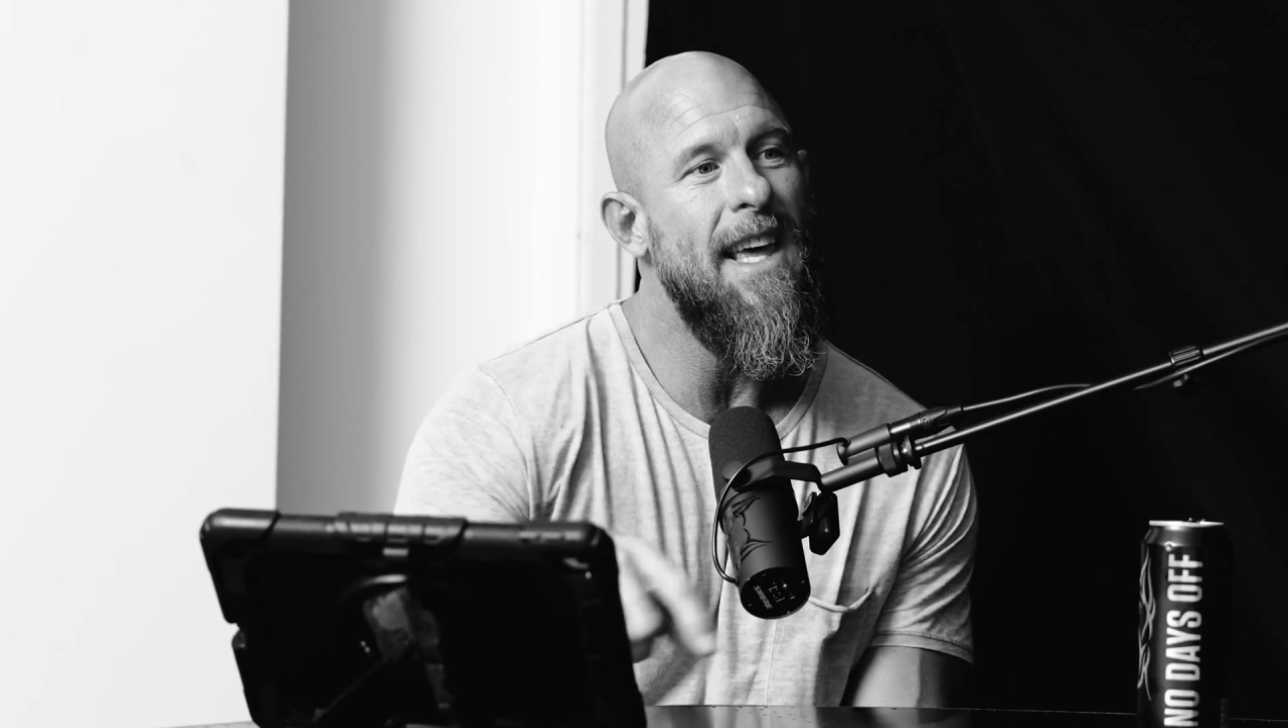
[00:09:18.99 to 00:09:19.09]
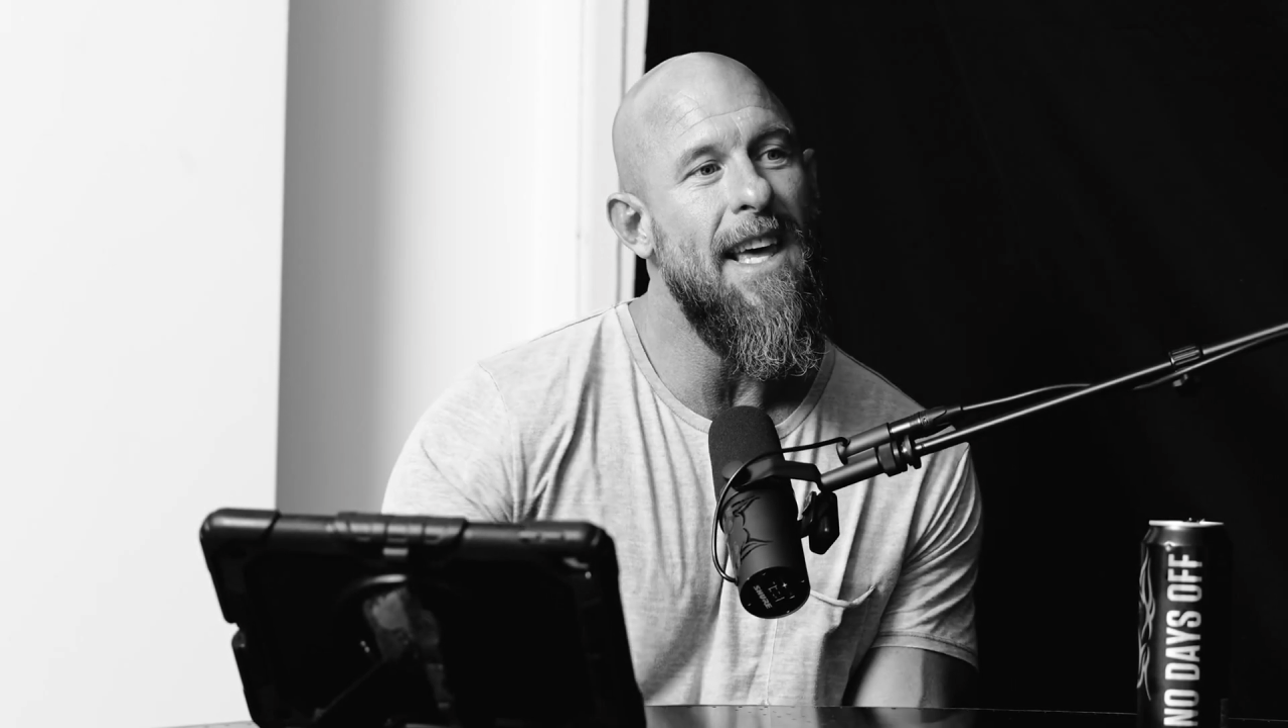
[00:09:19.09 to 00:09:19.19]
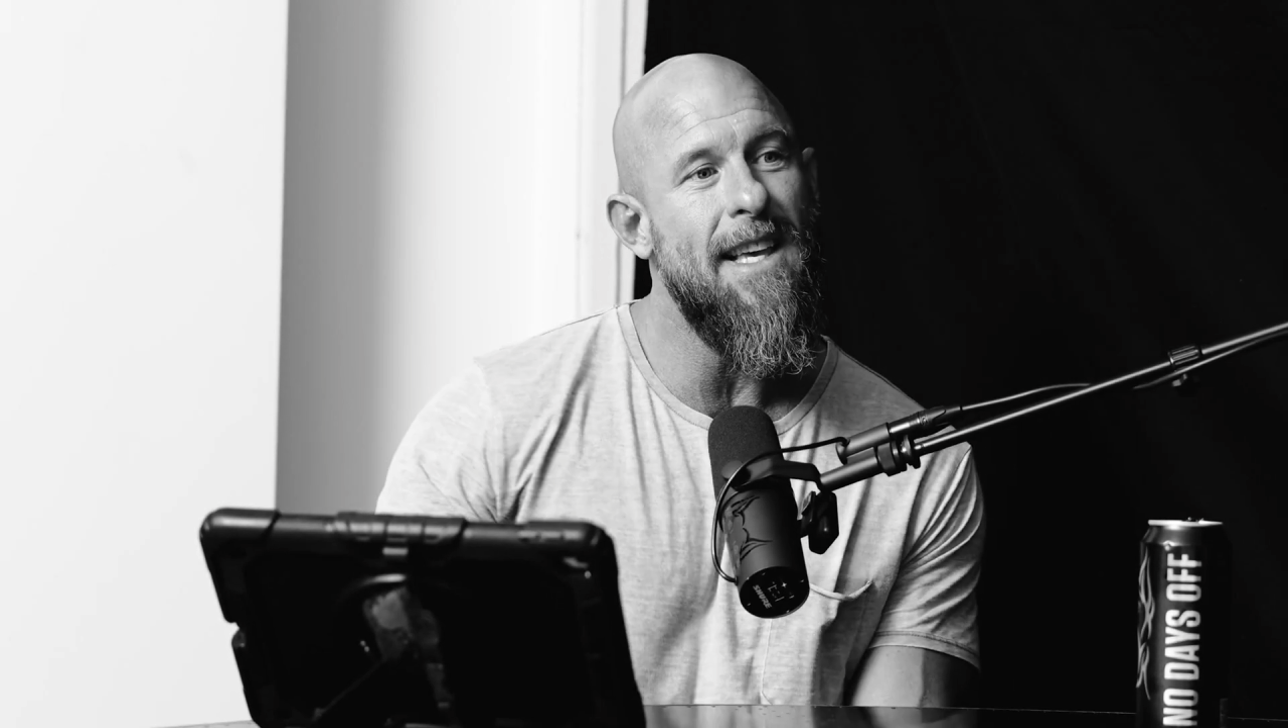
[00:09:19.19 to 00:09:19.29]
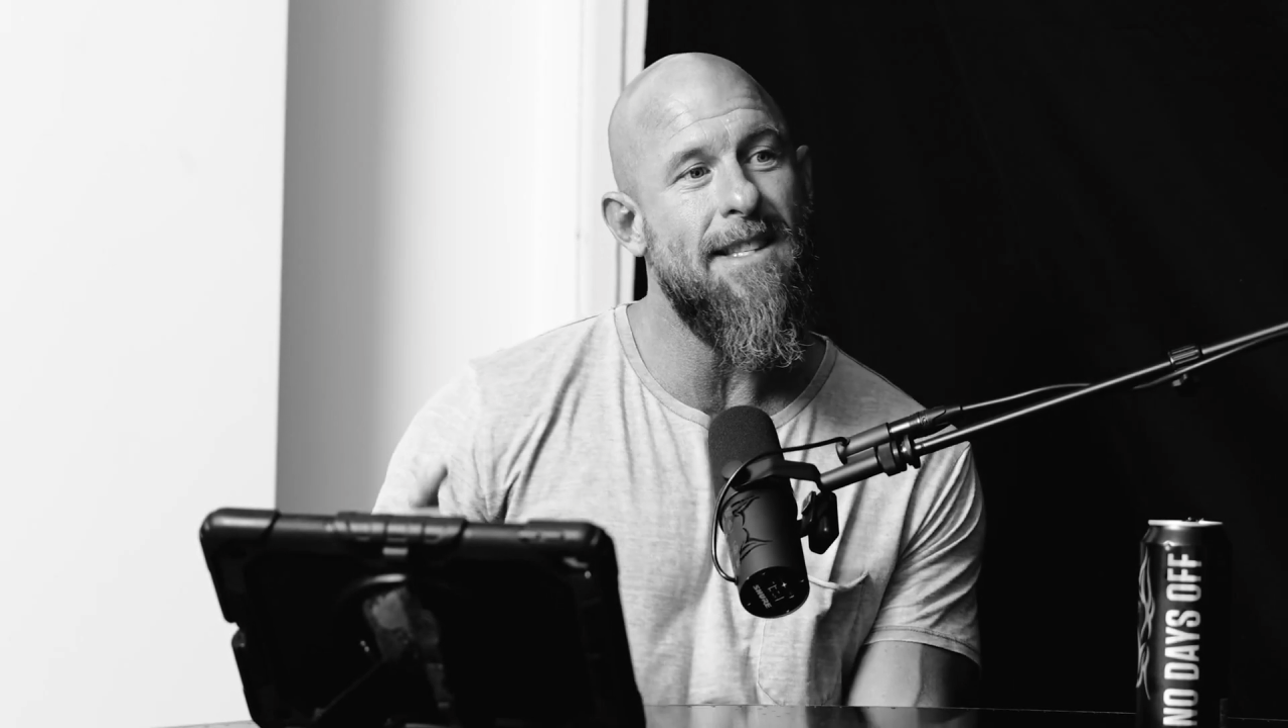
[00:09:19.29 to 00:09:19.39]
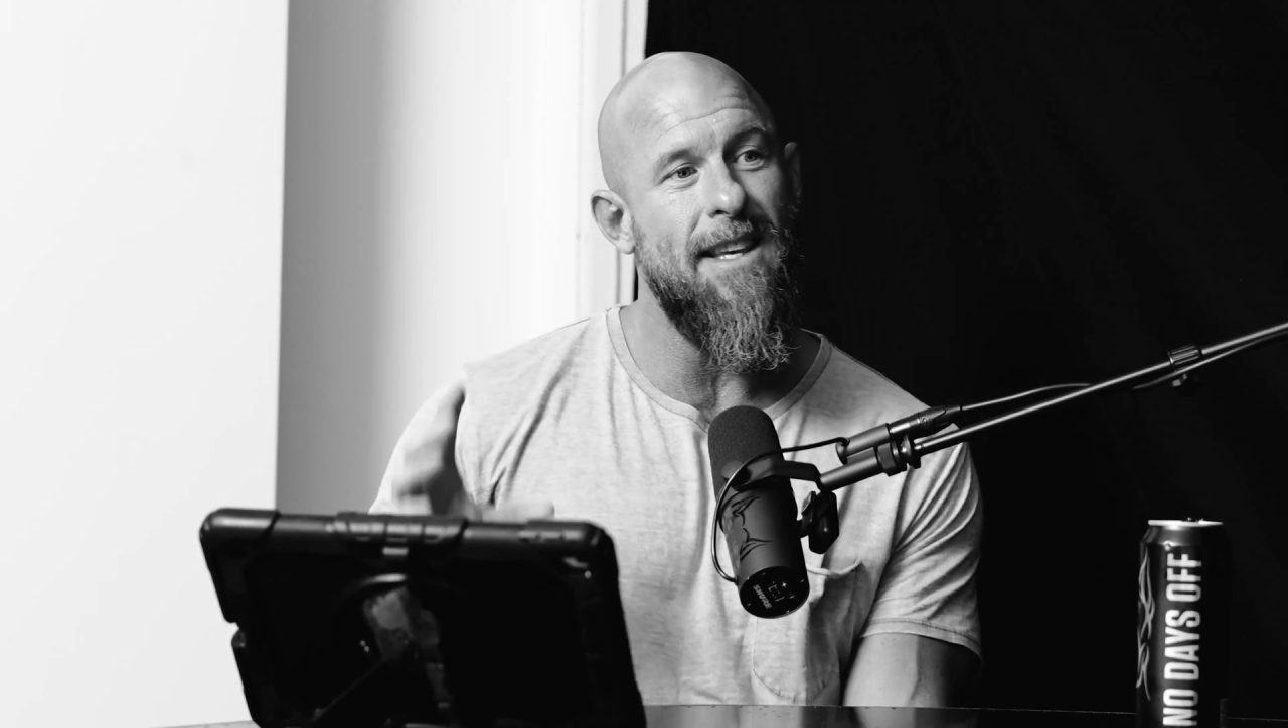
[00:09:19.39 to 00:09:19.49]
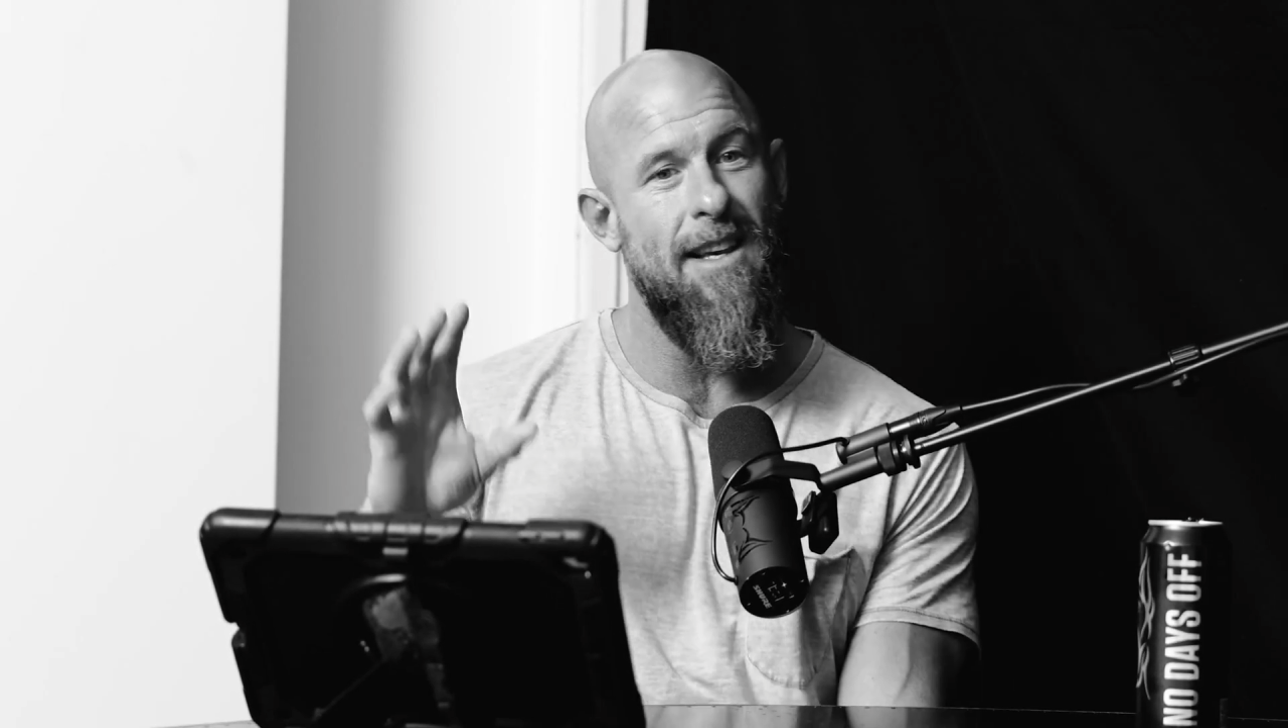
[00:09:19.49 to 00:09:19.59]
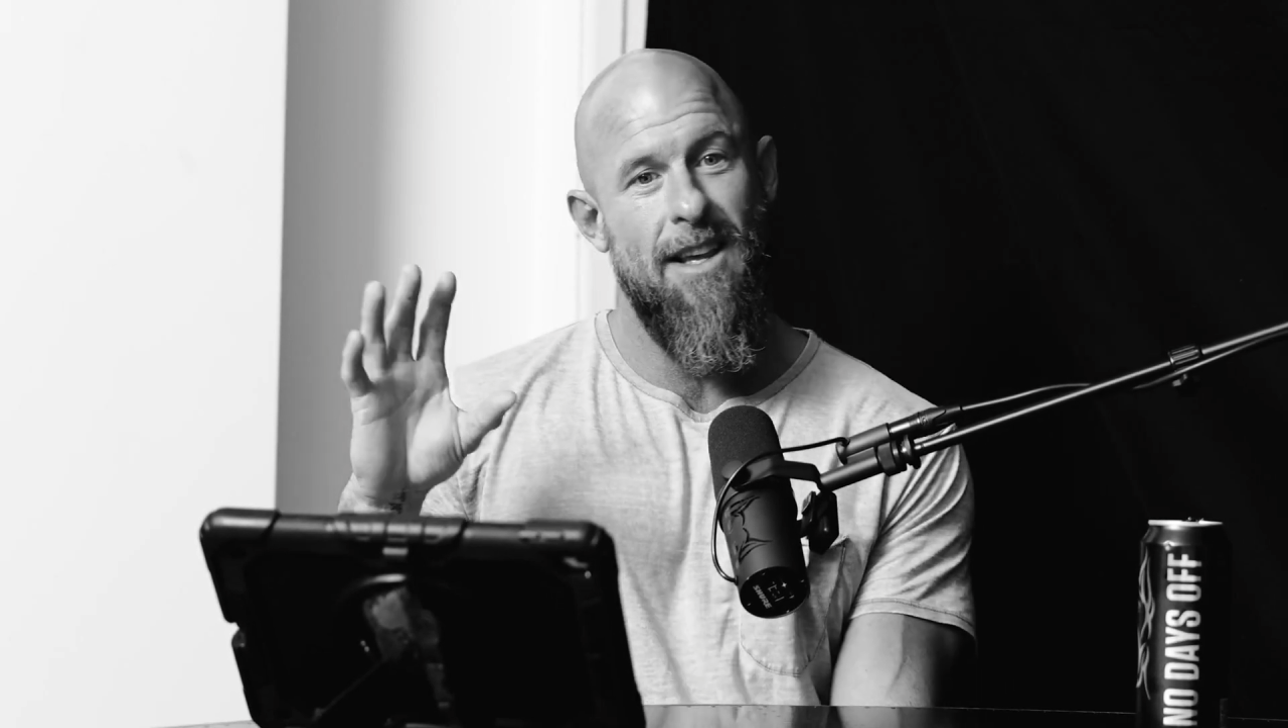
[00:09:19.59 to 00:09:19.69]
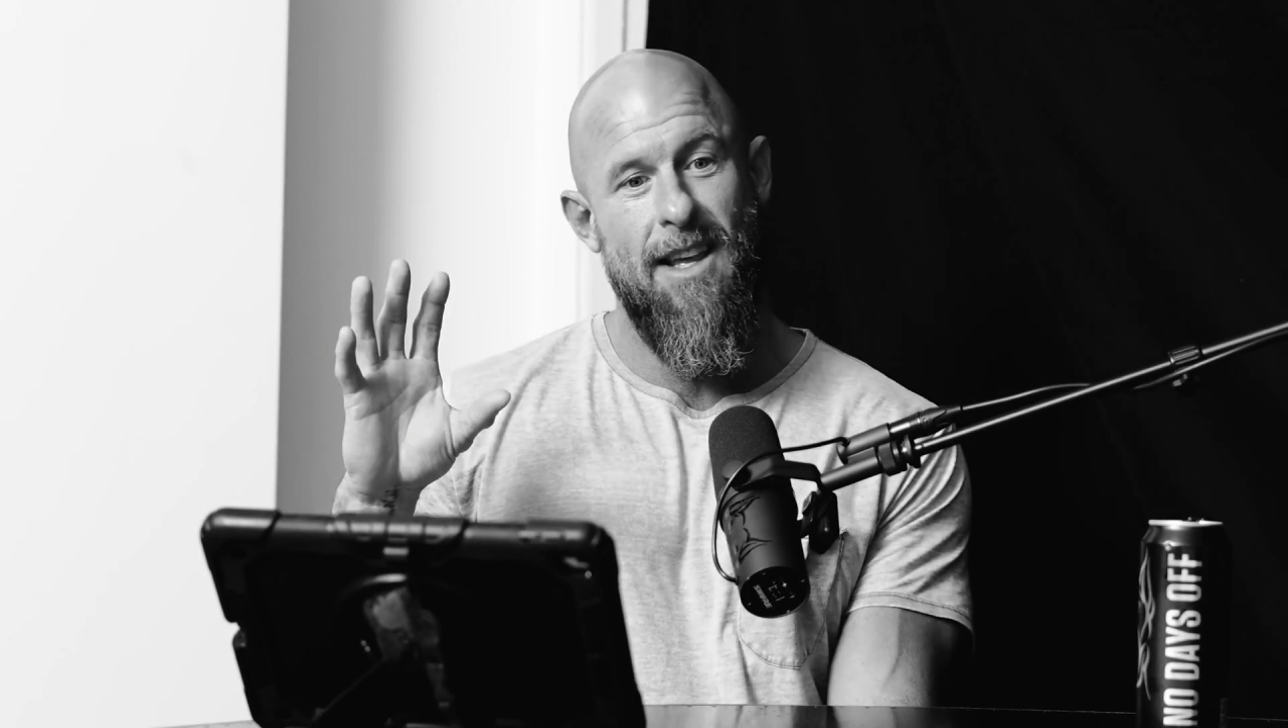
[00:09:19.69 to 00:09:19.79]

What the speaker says: is